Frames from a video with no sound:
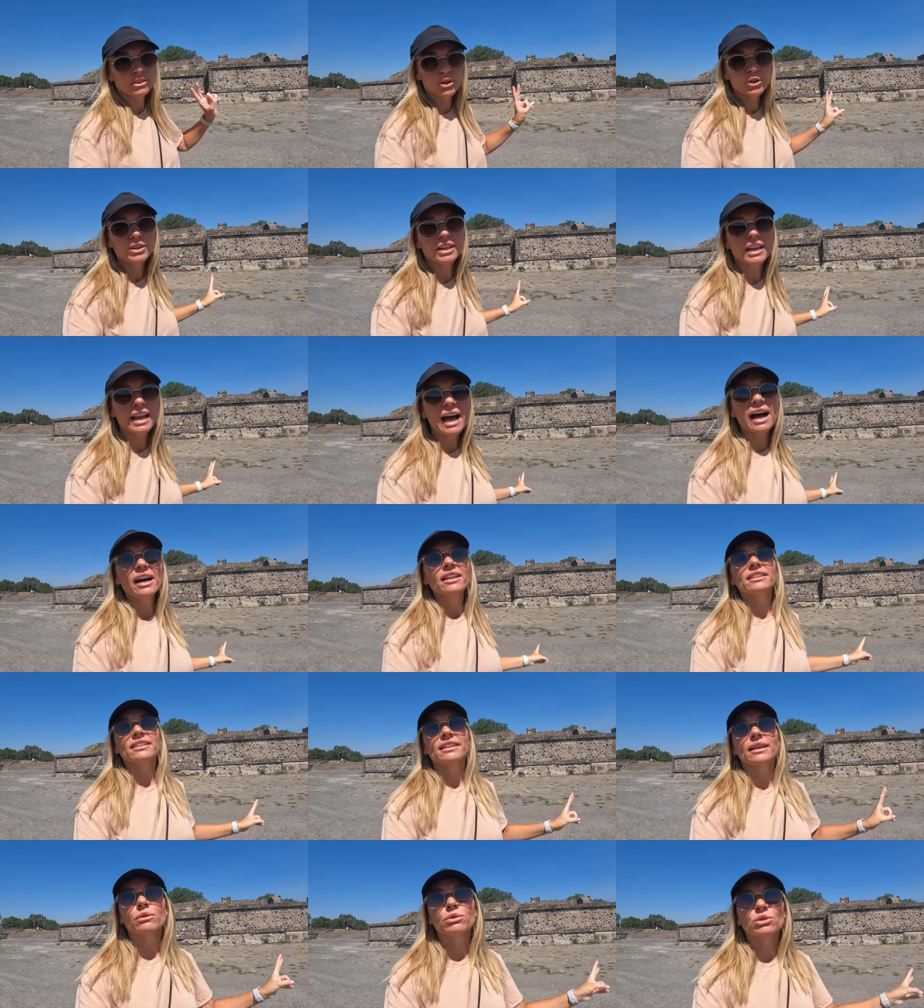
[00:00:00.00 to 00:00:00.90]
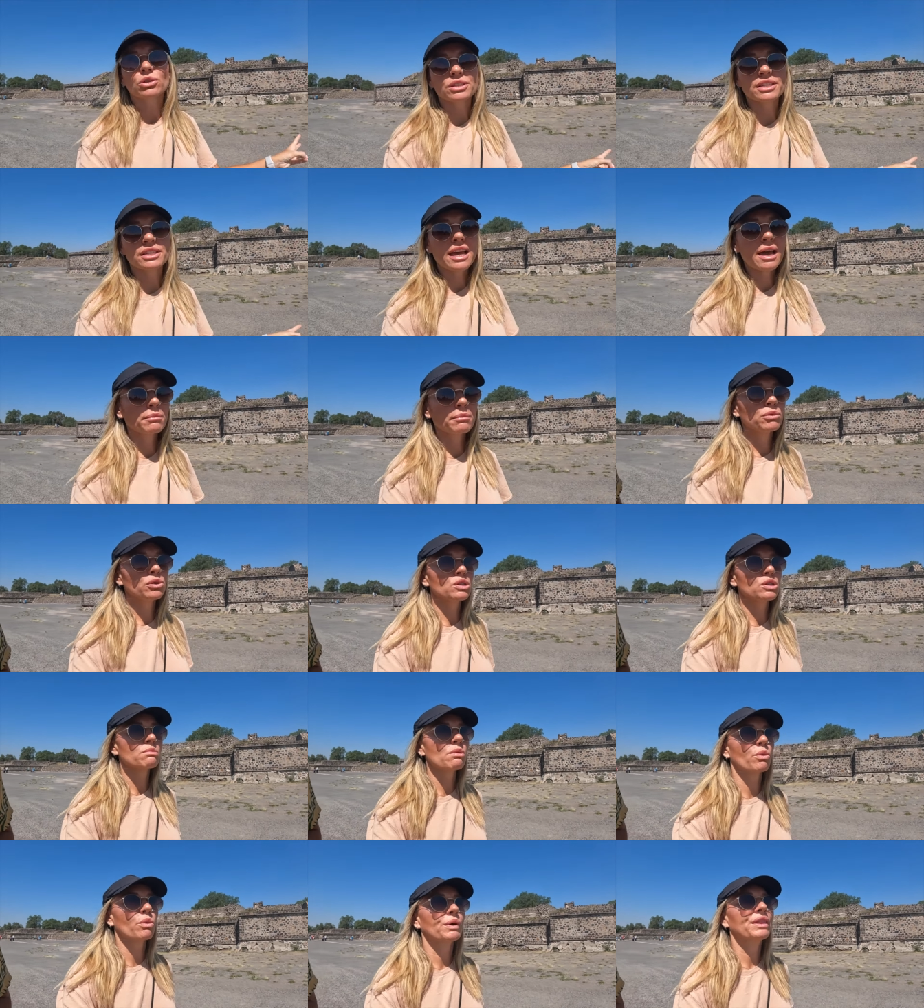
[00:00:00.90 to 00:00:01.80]
learned now that they were all temples,
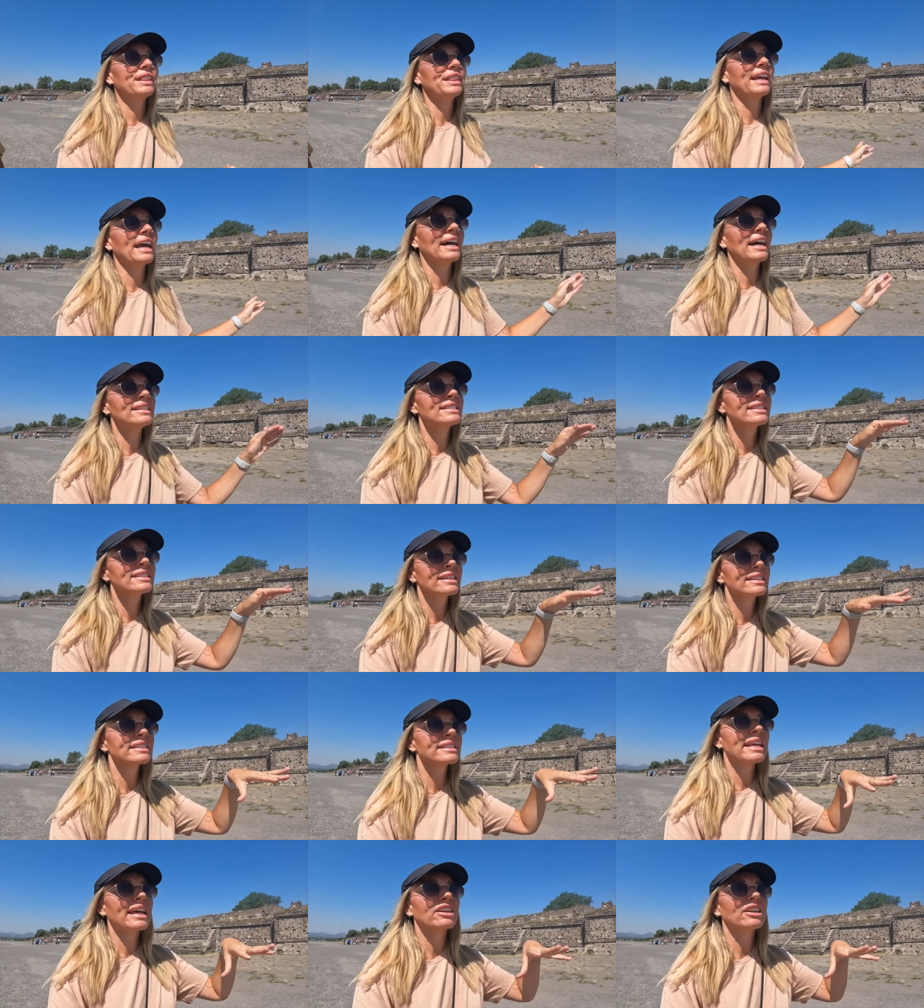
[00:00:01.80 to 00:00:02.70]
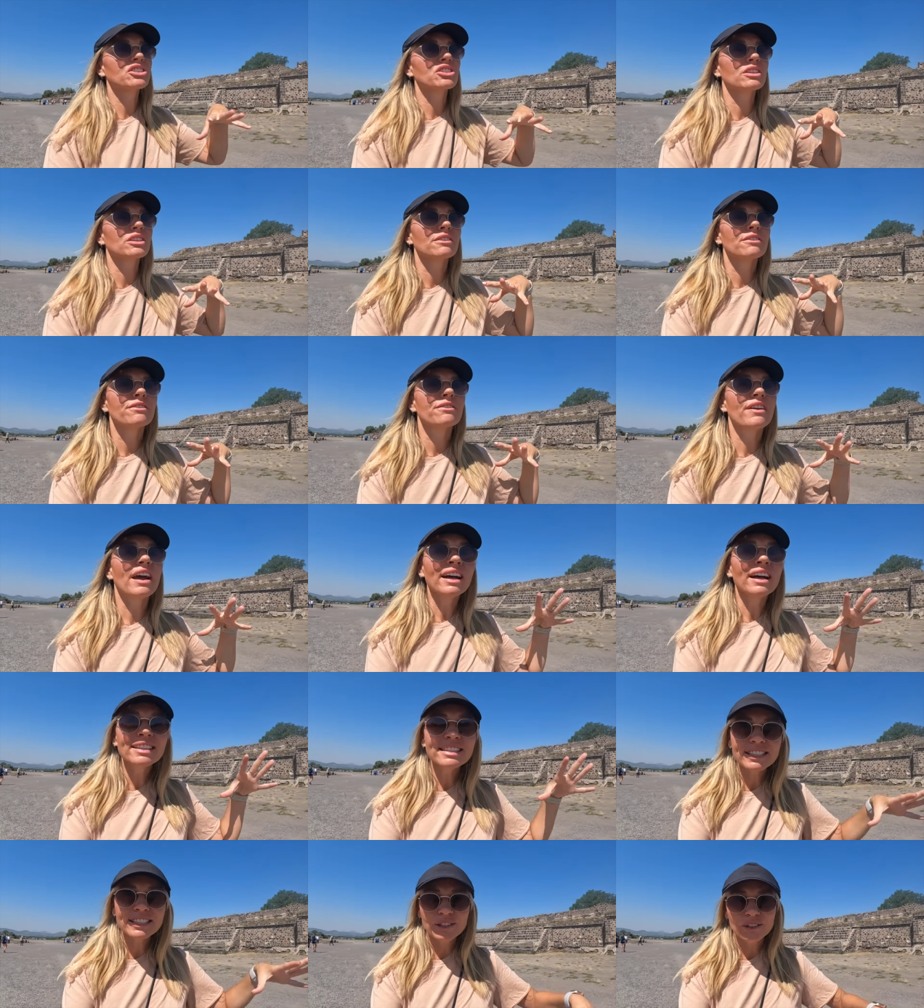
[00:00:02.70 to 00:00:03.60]
but when the Aztecs actually
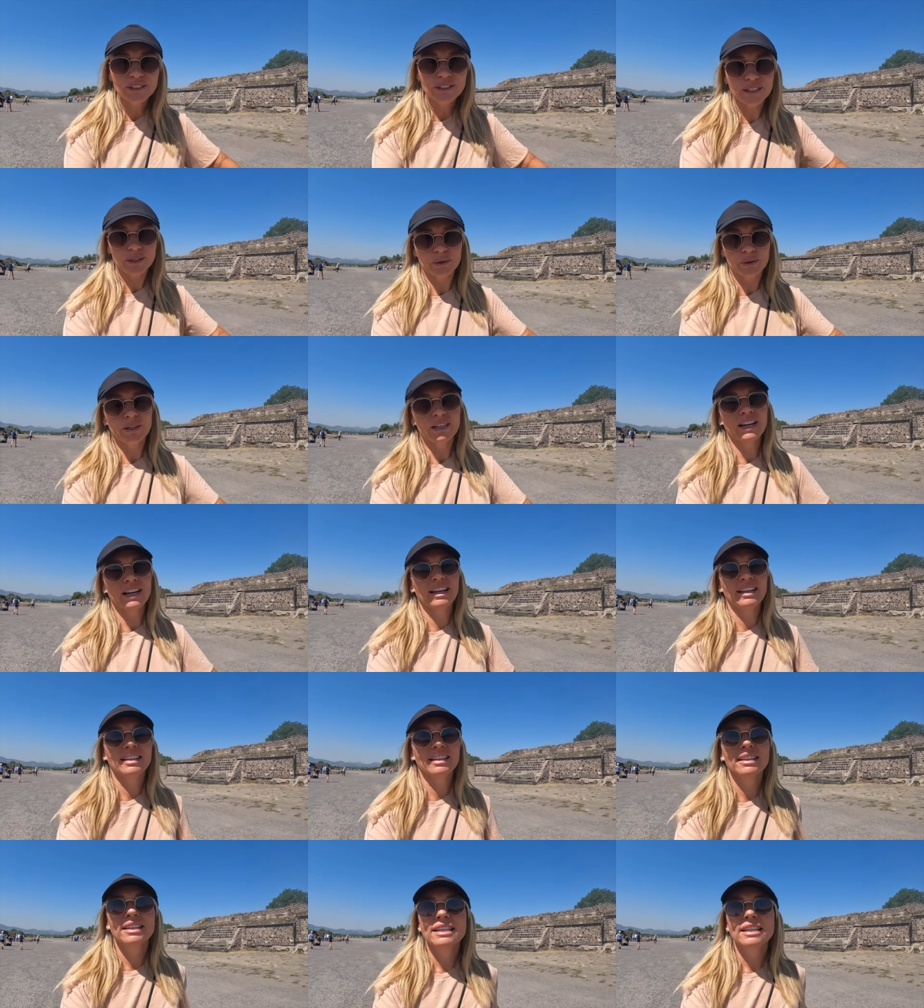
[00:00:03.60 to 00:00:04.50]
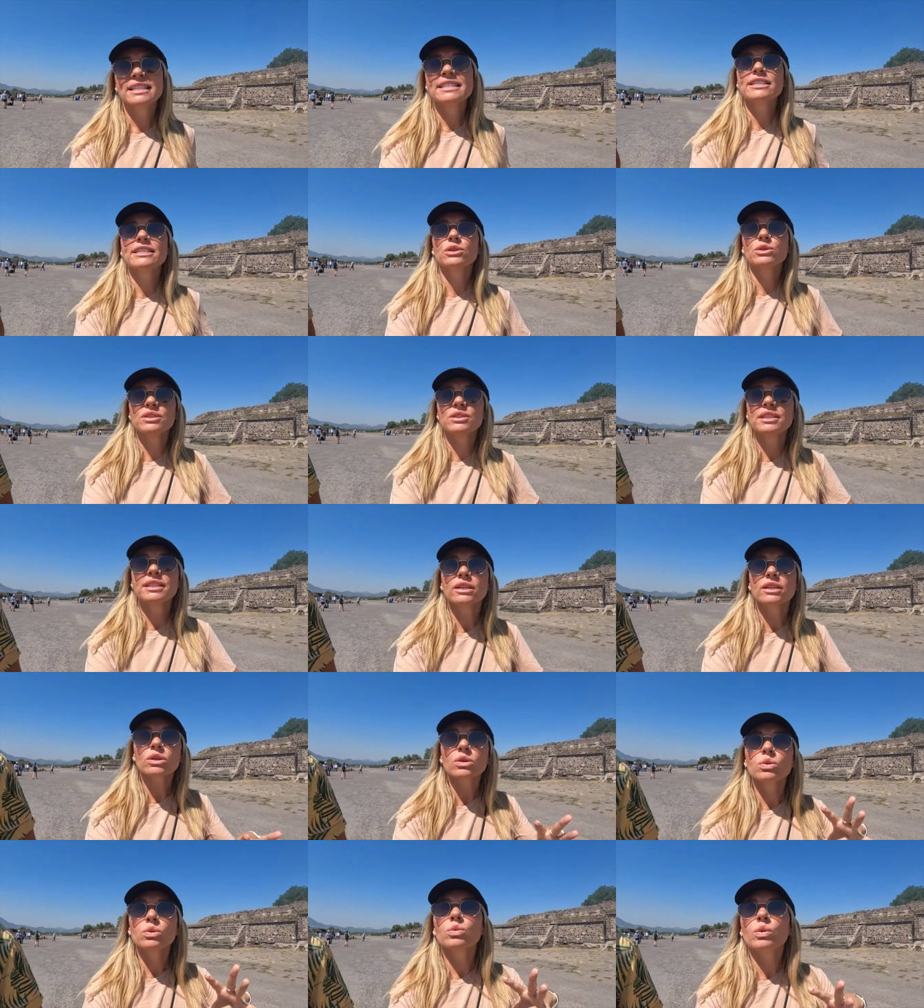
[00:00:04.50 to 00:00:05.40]
found Teotihuacan,
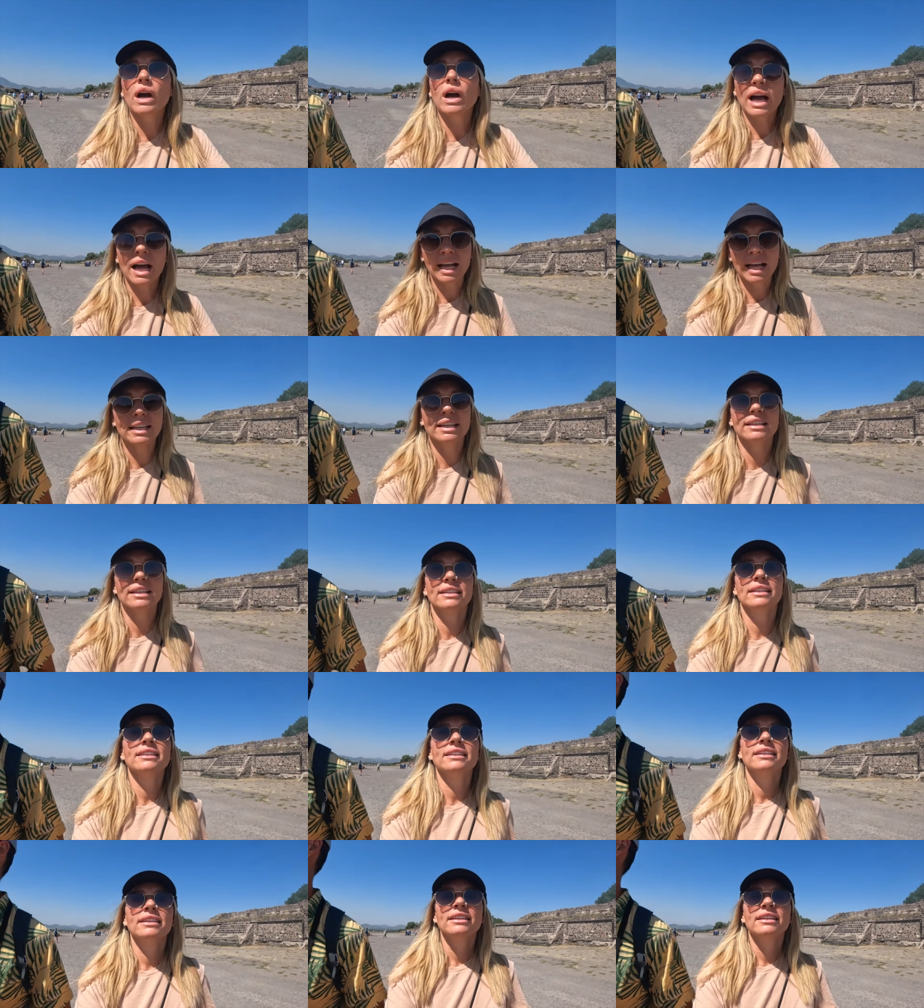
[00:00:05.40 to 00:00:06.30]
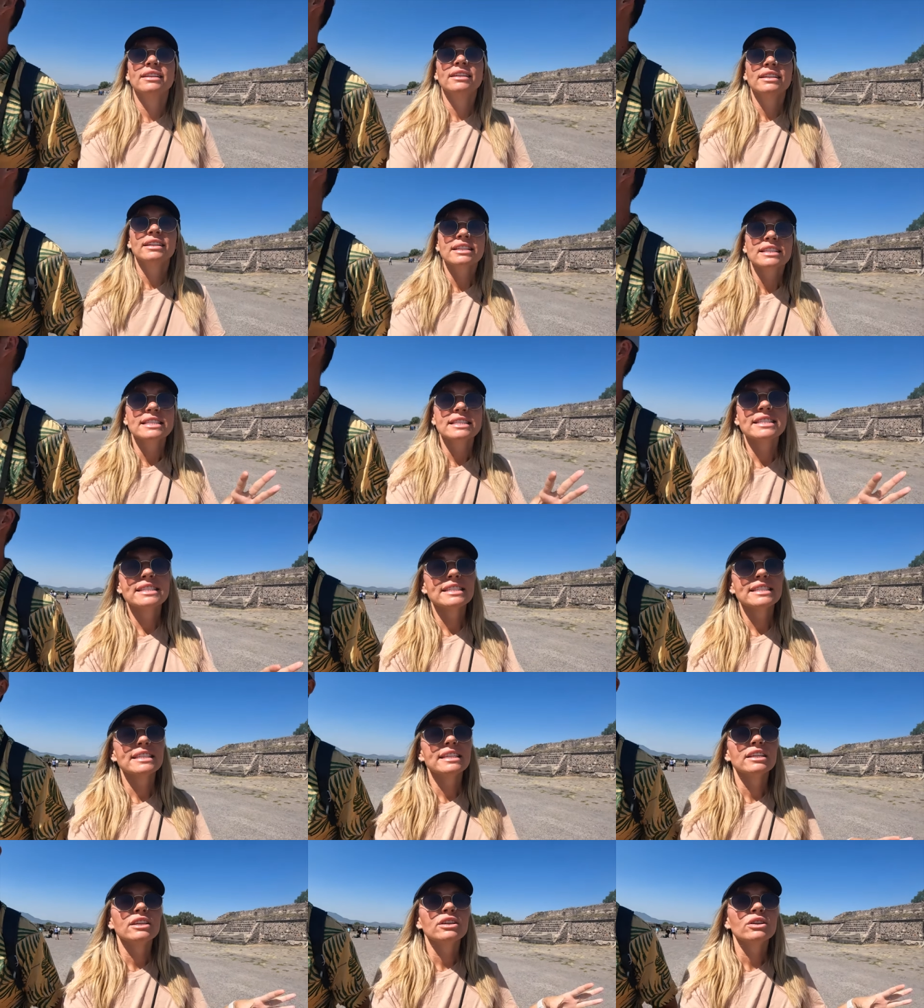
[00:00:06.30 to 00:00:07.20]
Teotihuacan,
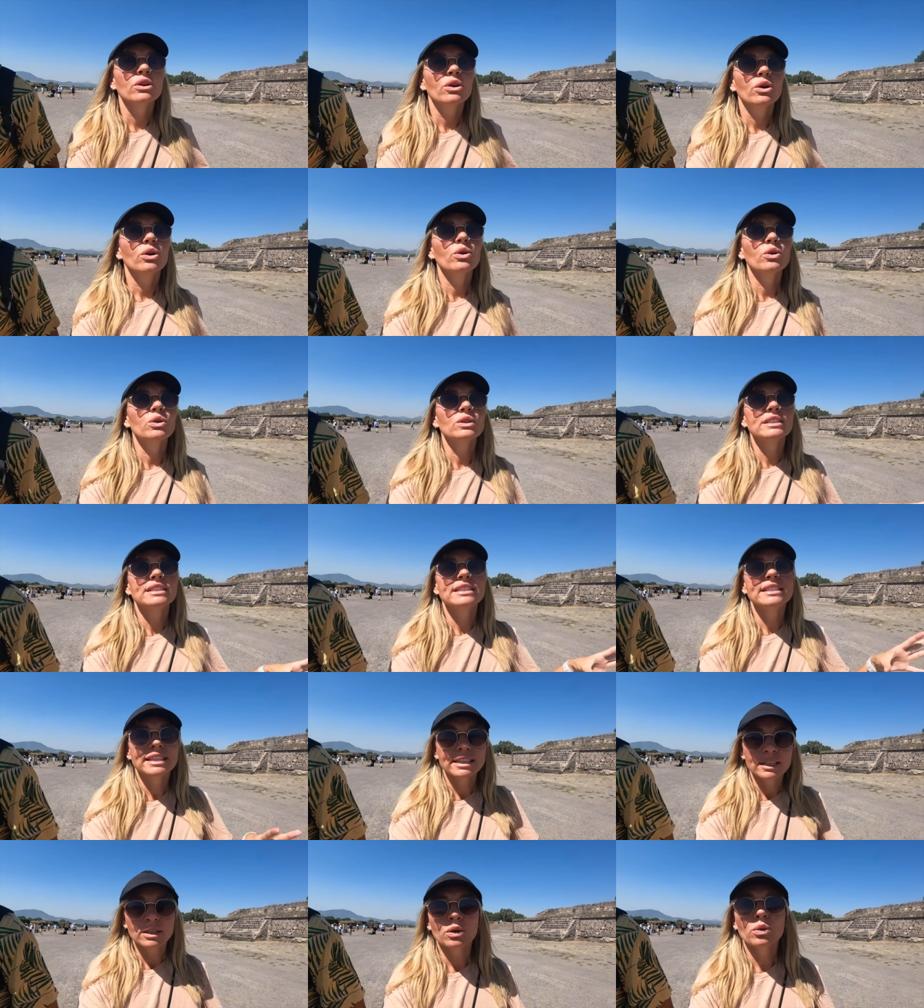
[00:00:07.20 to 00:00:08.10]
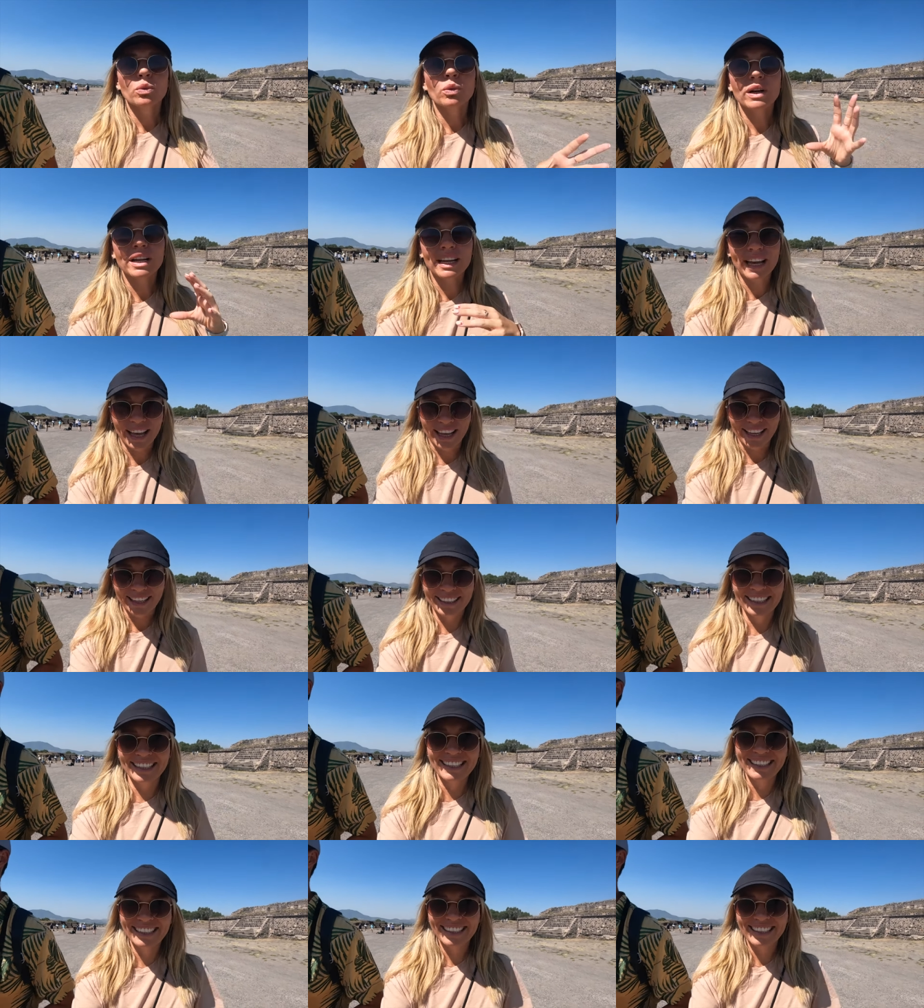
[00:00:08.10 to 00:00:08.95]
Teotihuacan,